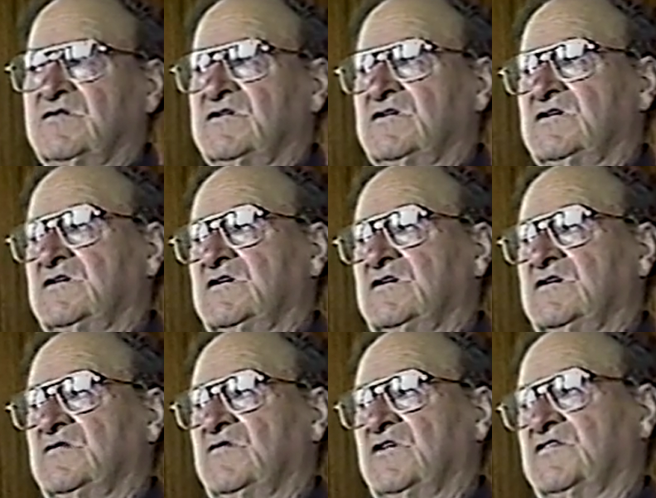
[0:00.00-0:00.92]
And
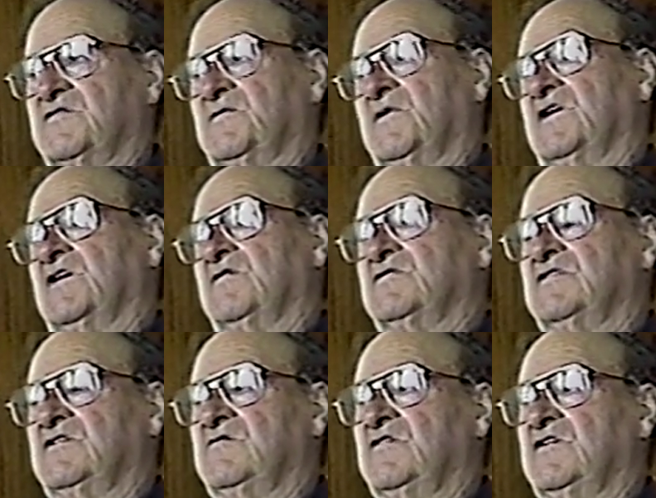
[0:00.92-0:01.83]
one spring I was
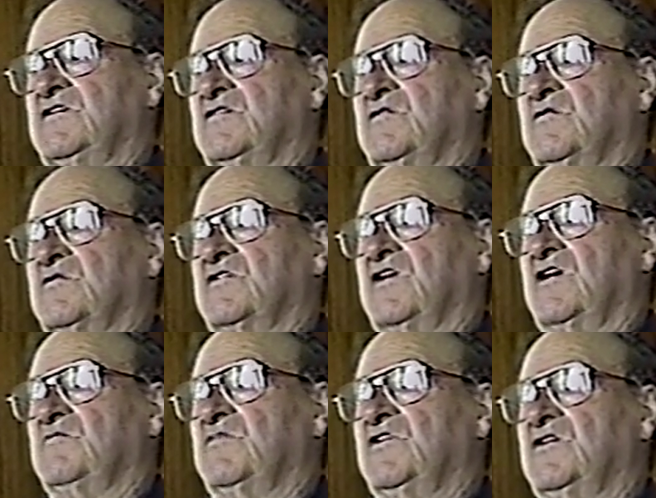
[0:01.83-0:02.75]
getting ready to go to
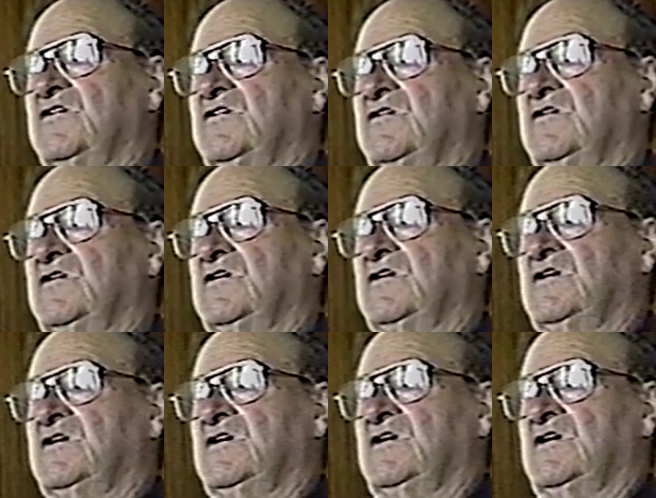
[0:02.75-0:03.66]
Cape Breton, and
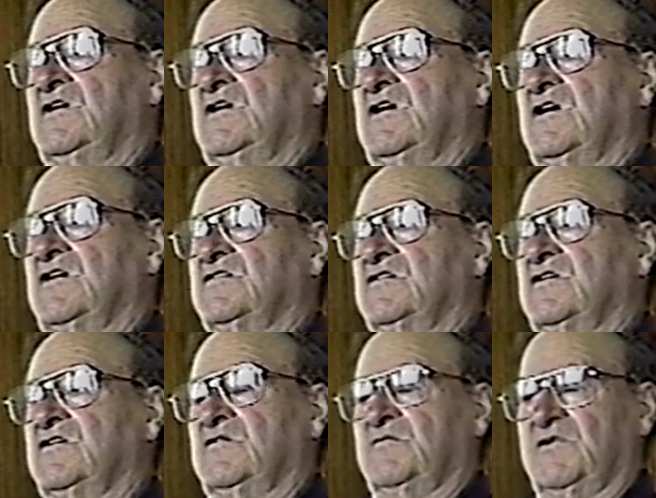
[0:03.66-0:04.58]
I
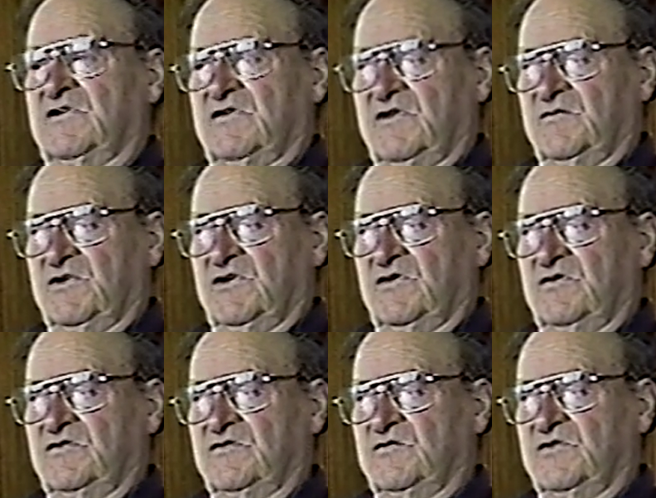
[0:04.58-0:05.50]
said, you better let me
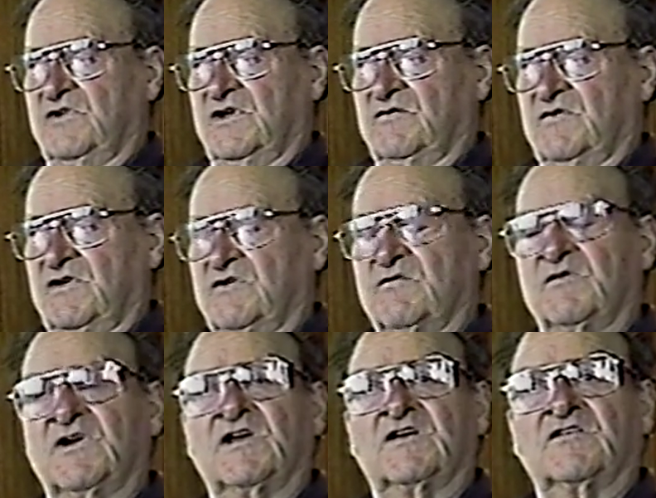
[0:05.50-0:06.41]
haul your wood out right
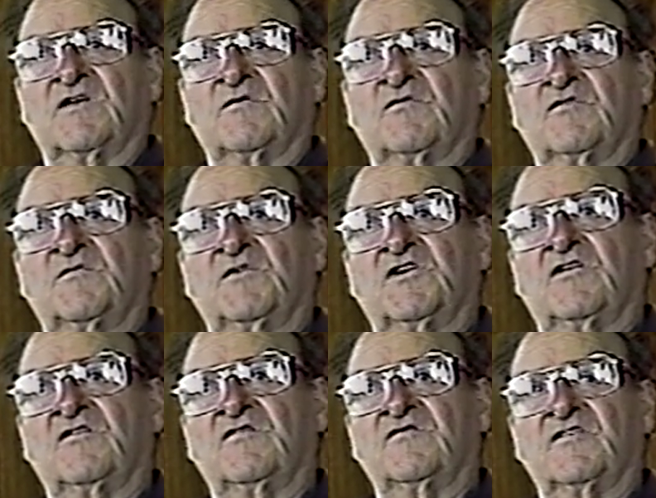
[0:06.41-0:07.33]
away, because I'm going to be
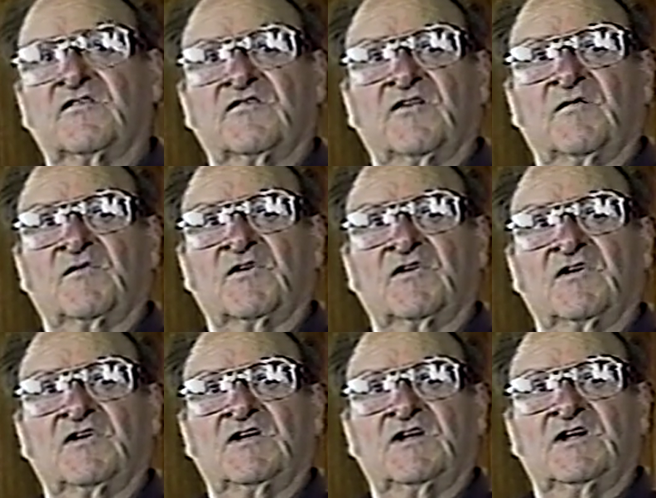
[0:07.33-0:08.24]
gone for the summer.
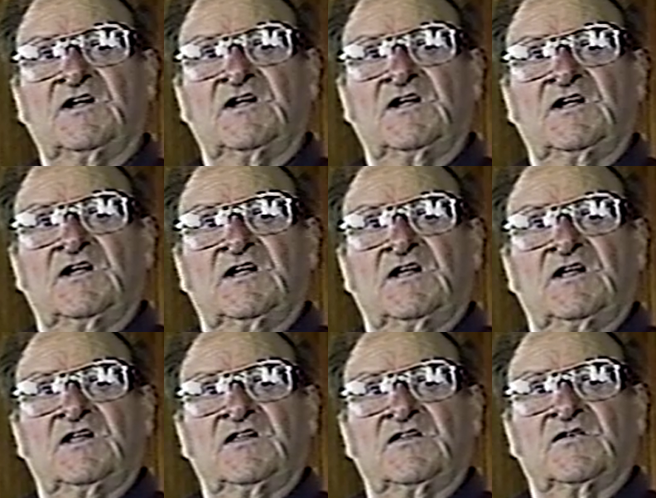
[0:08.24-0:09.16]

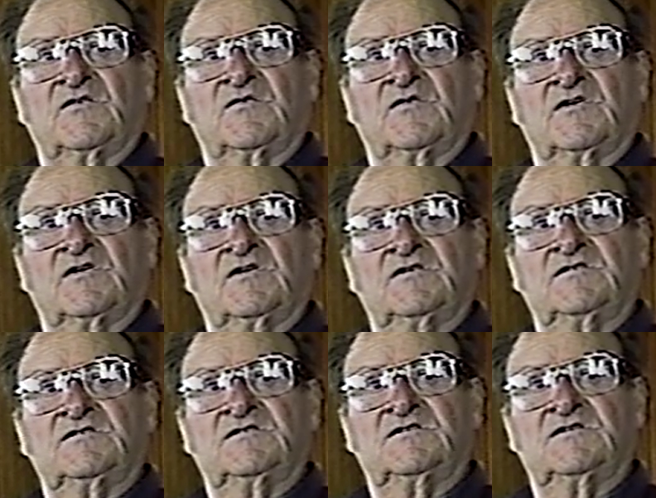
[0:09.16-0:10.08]
So
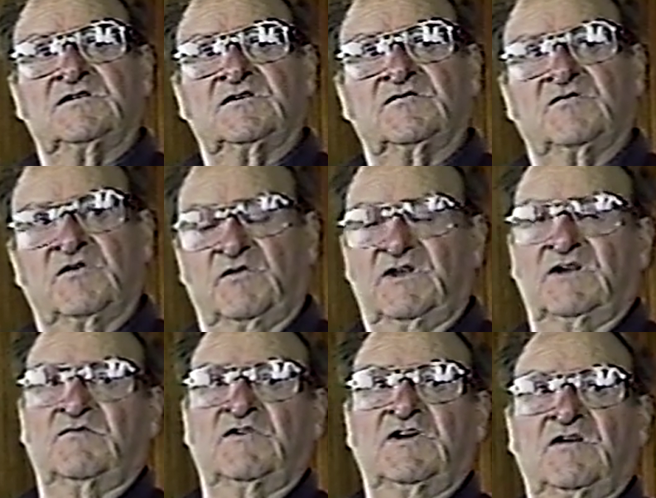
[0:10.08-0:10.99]
we went
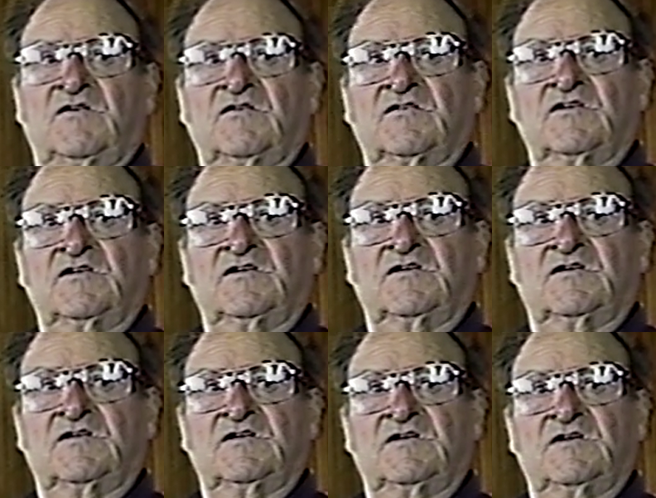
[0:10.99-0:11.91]
and we hauled it,
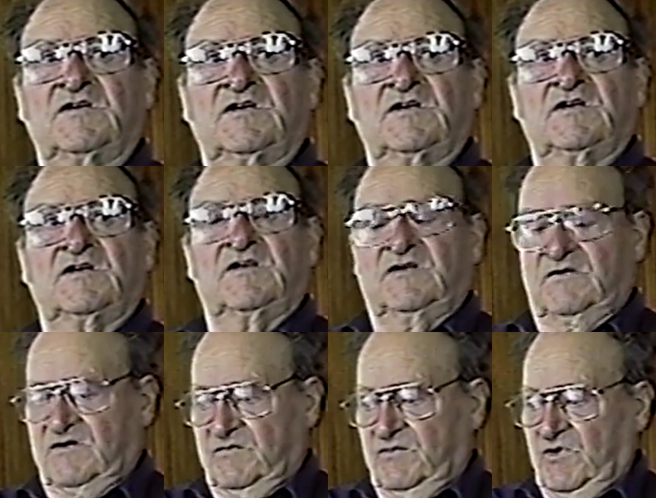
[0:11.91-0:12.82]
and
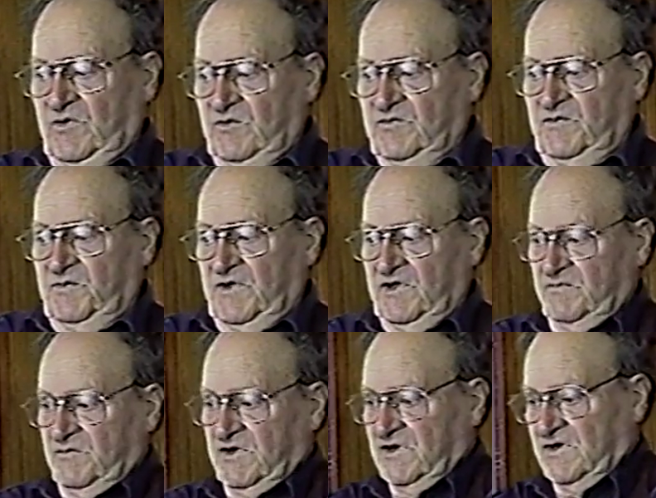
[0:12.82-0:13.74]
come home, he paid
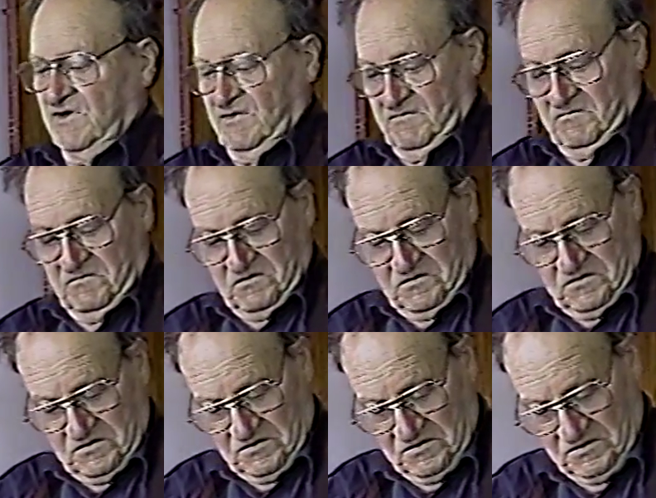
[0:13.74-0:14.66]
me,
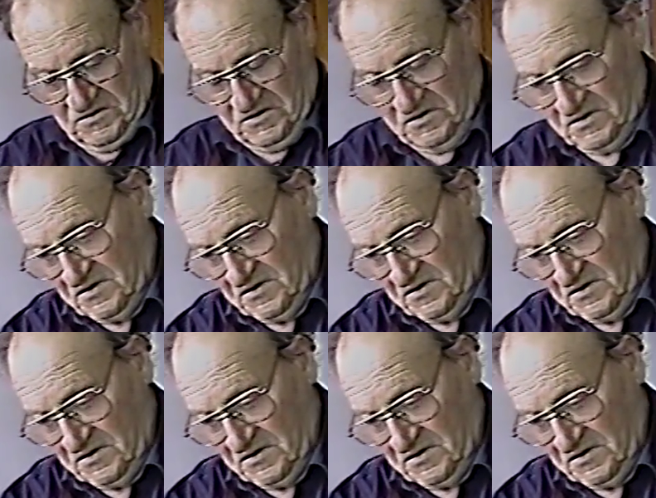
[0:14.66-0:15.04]
and